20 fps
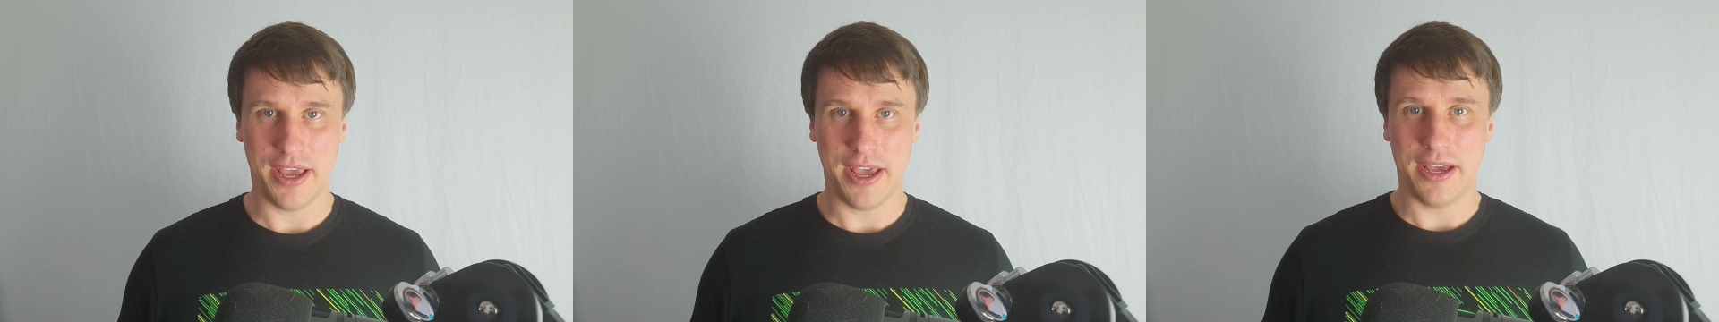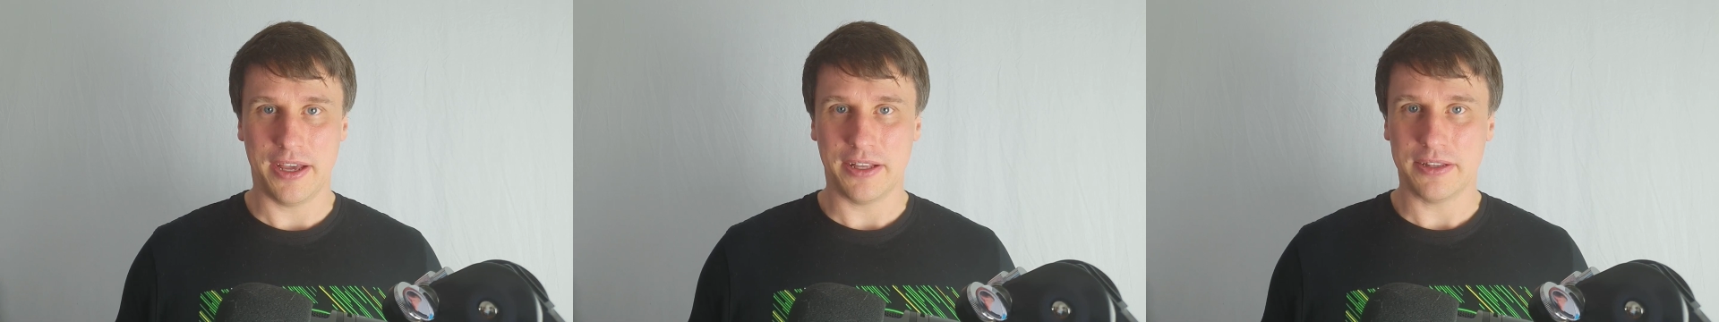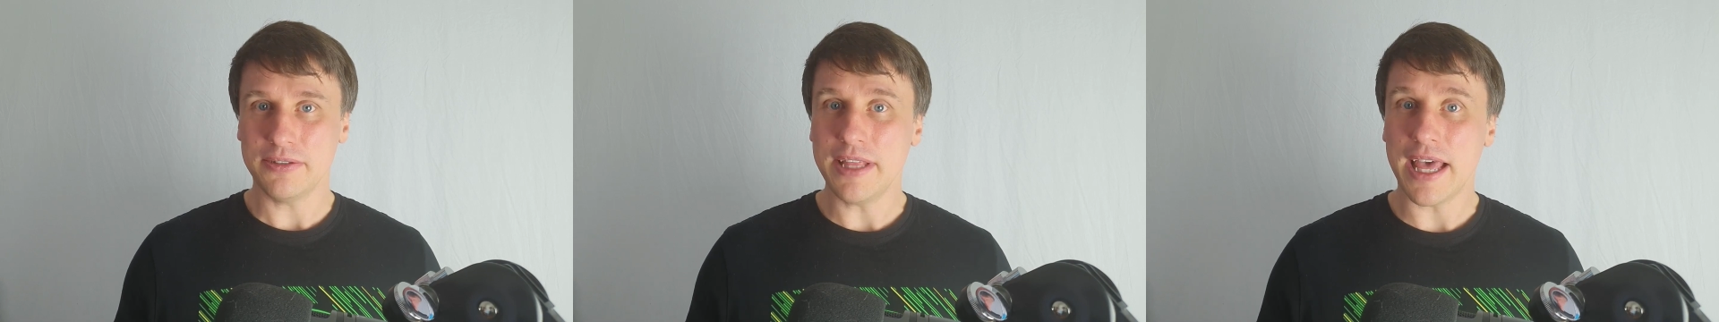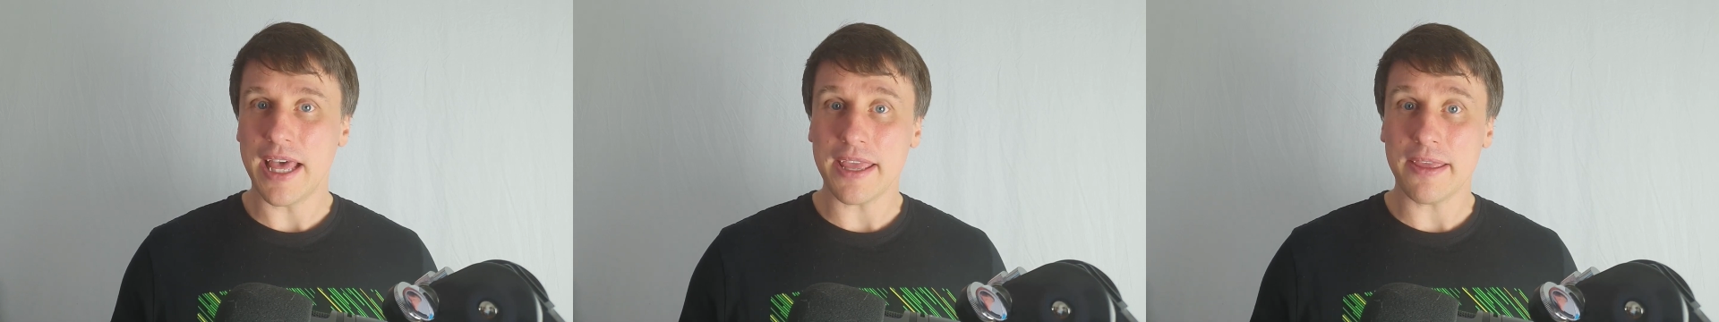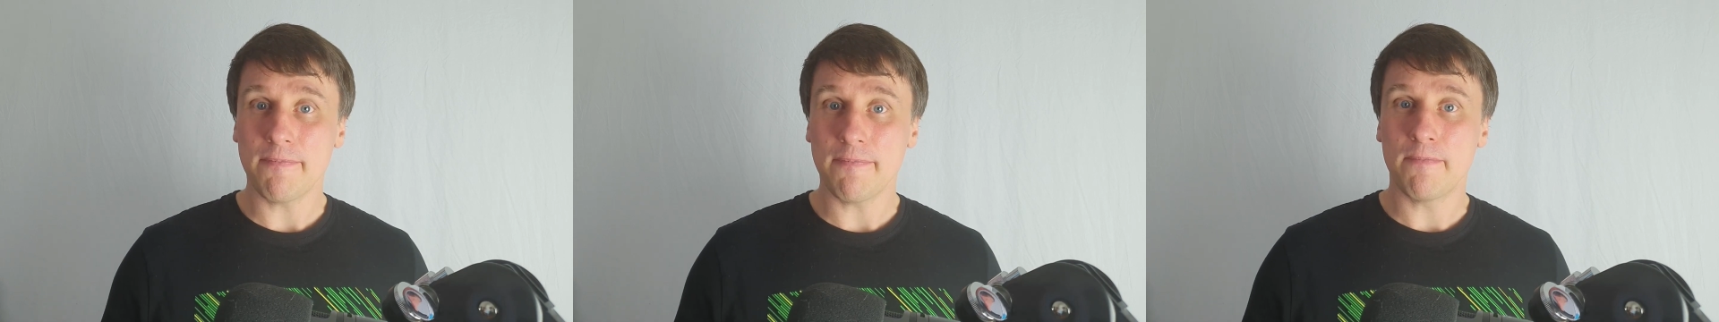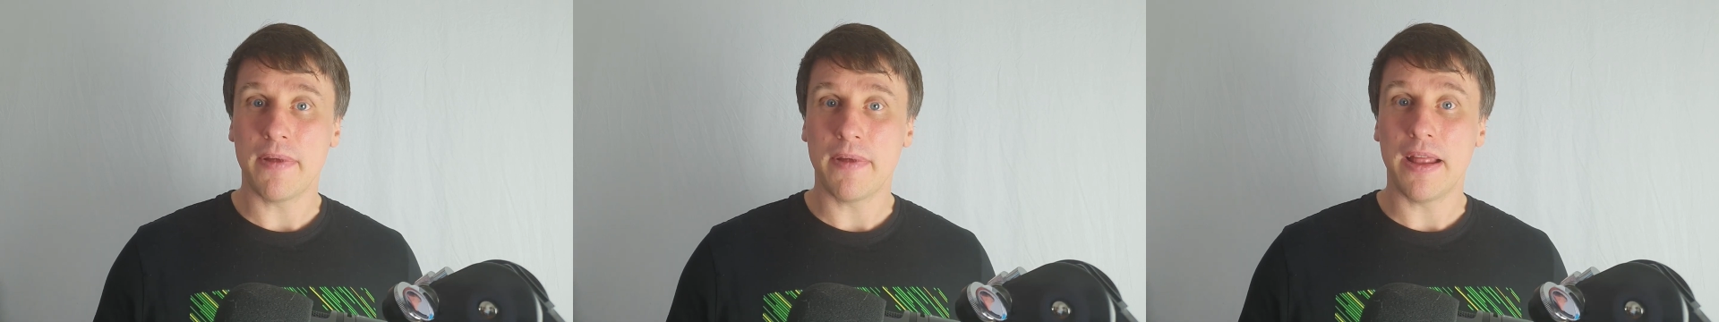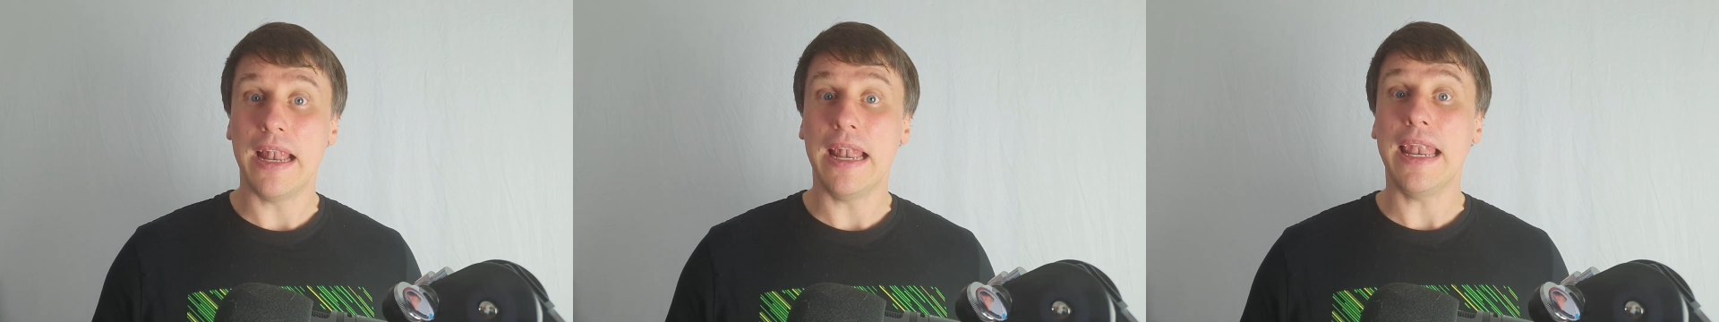Today,
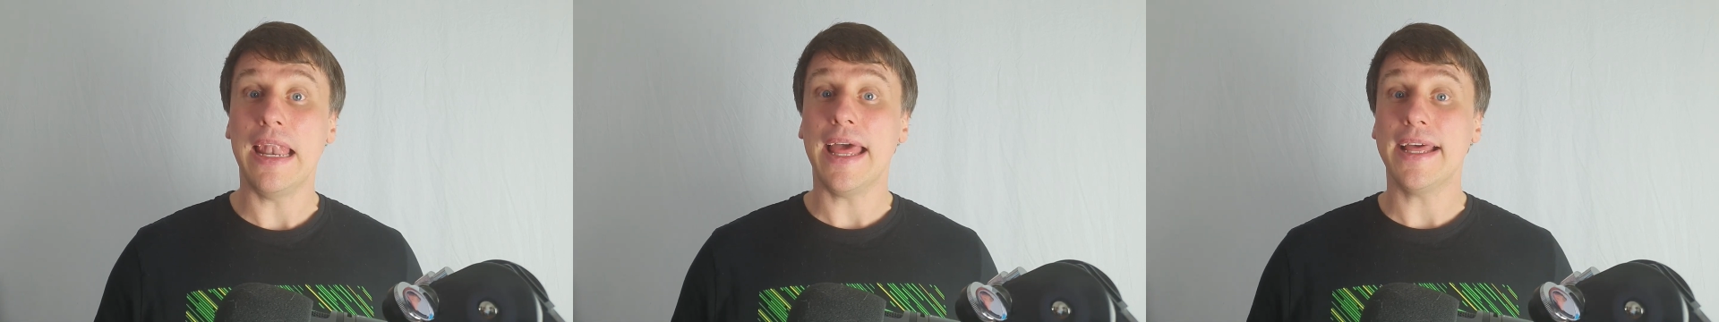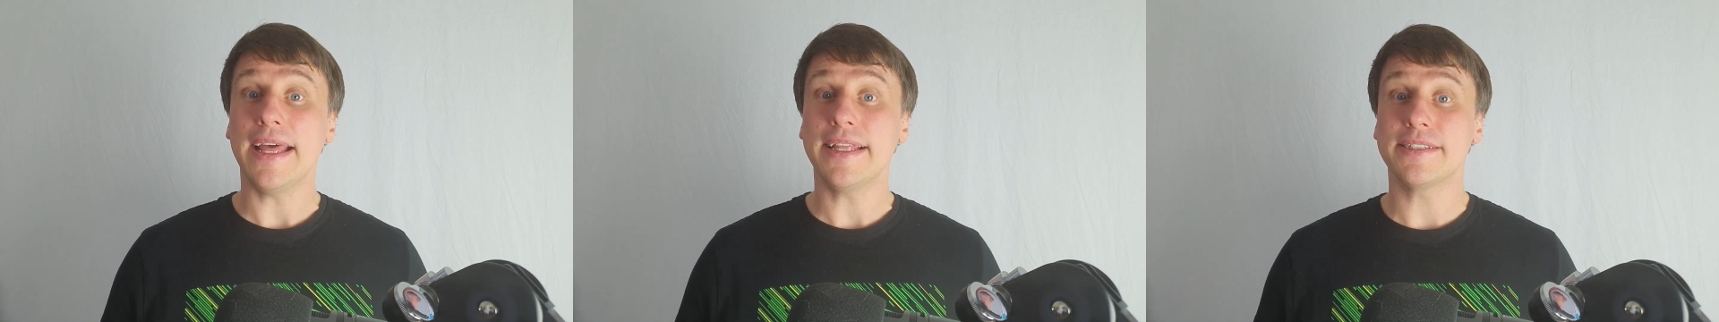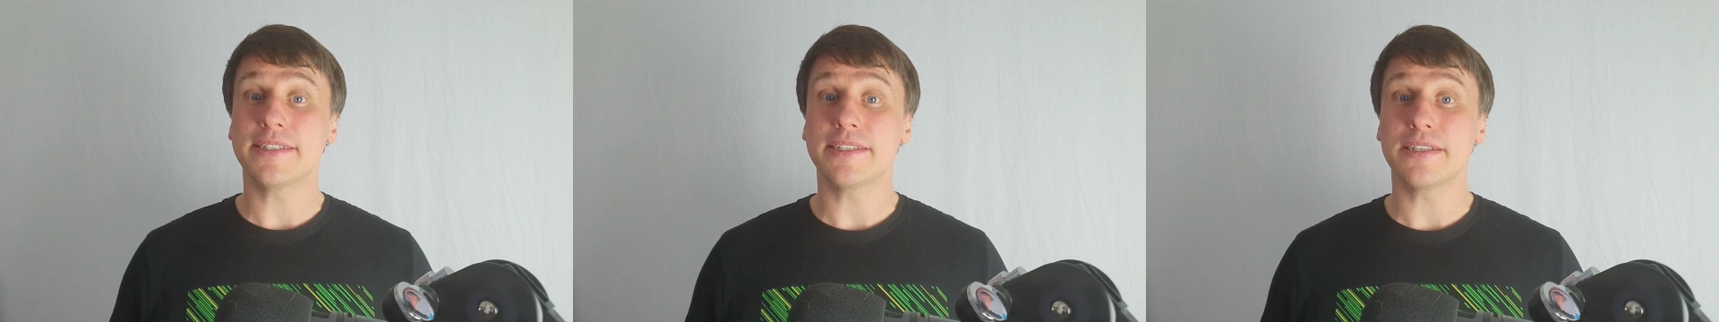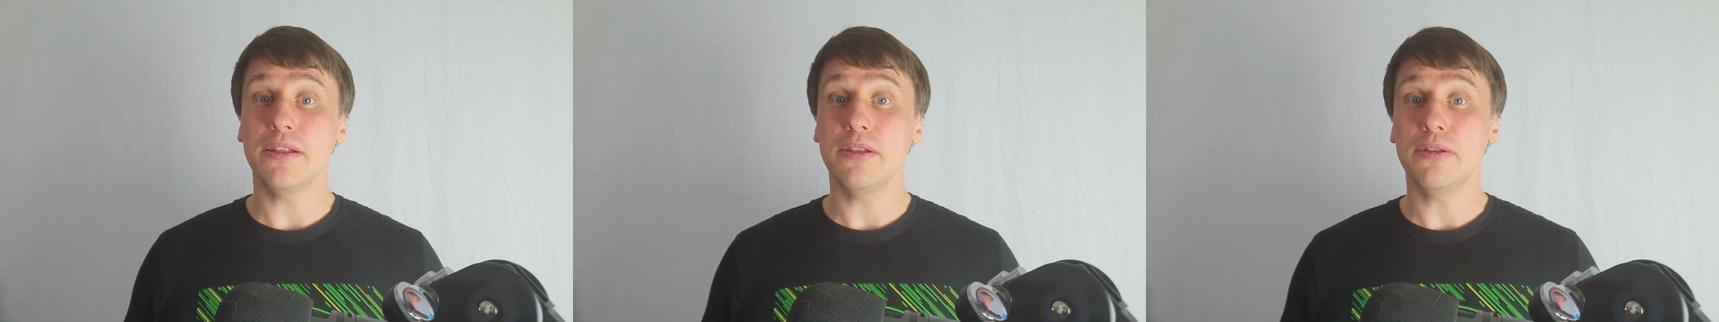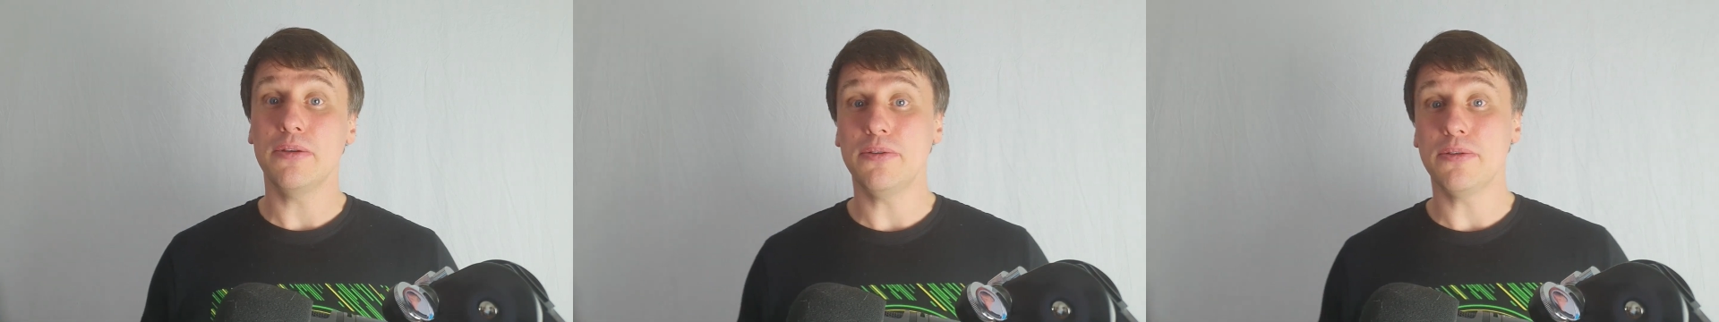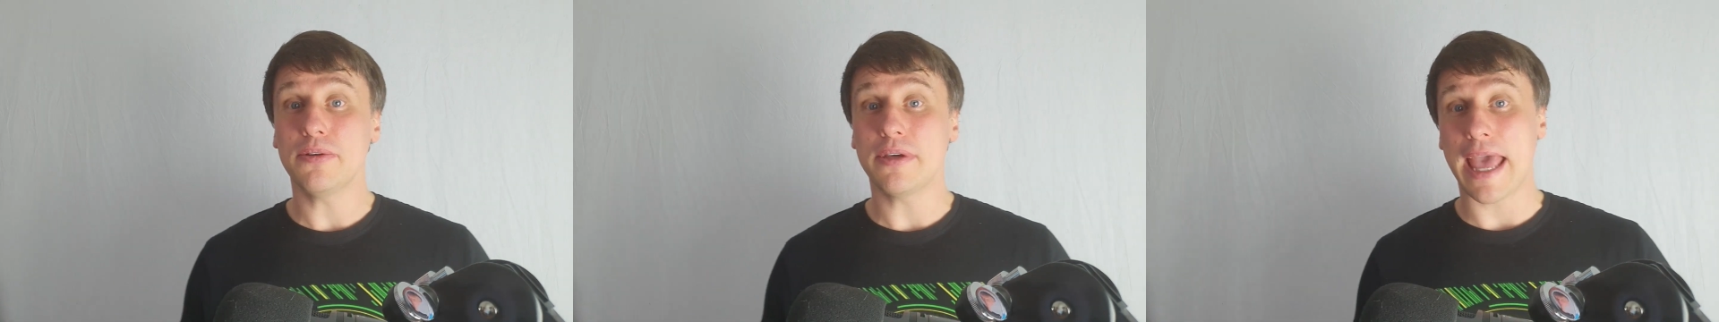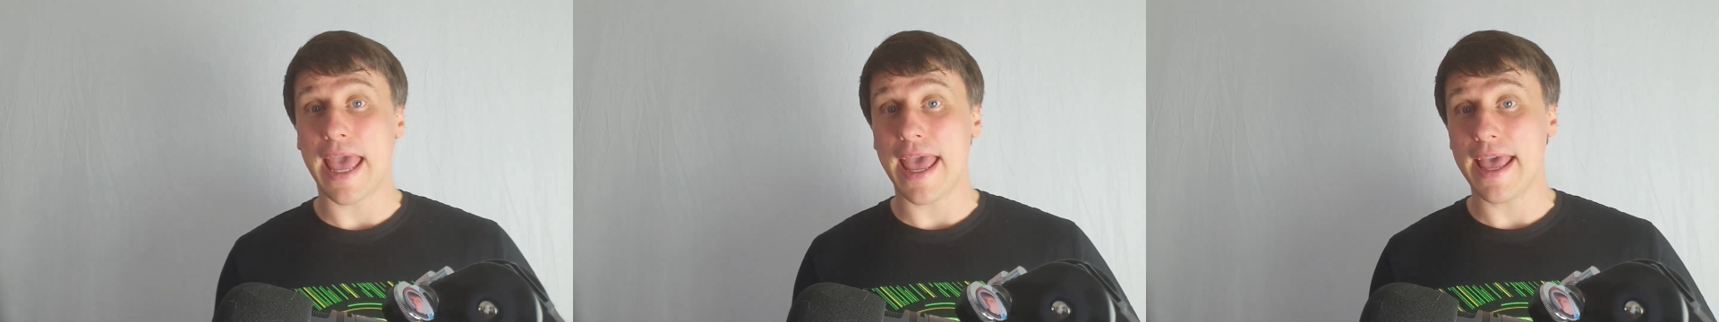let's
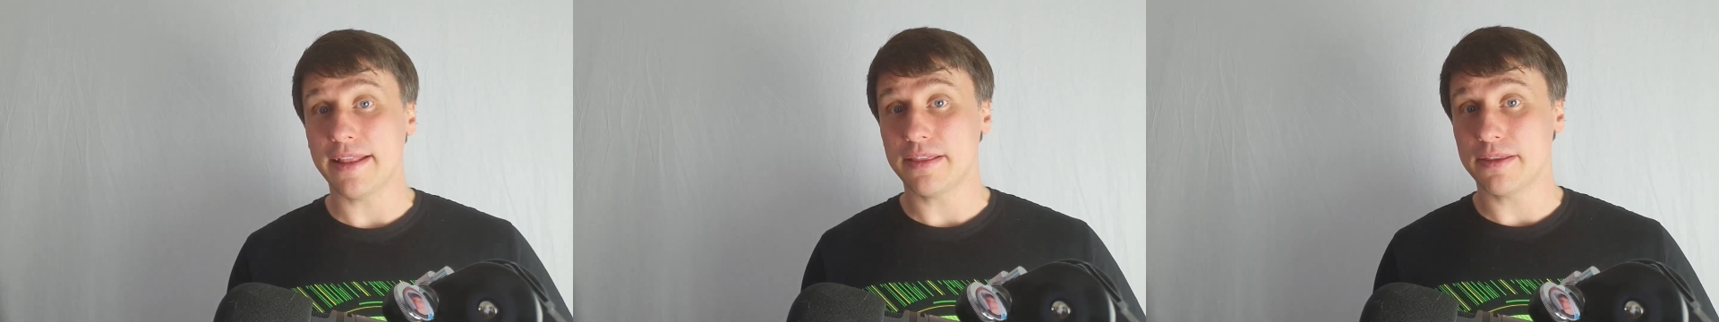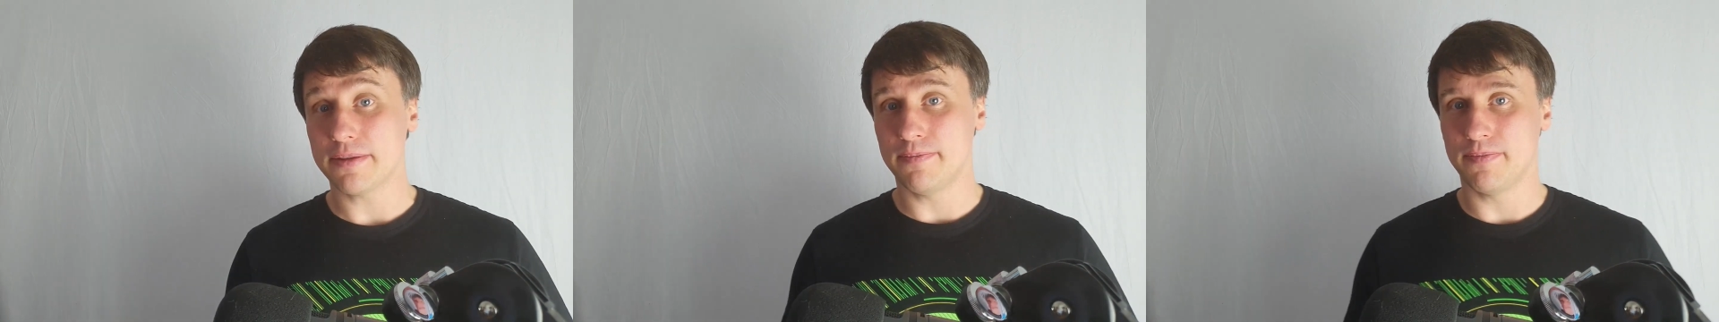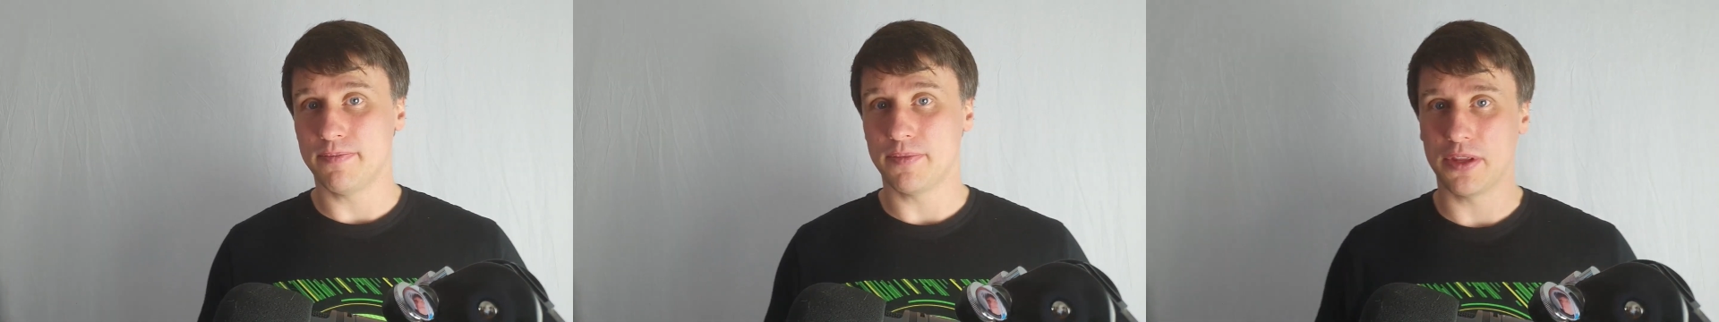look at,